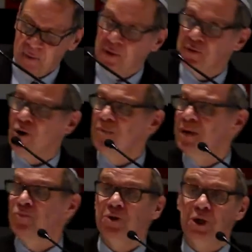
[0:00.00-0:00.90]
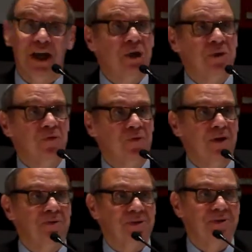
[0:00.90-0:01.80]
You've taught me appreciation for
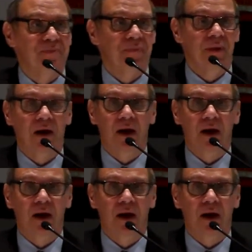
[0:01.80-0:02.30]
others.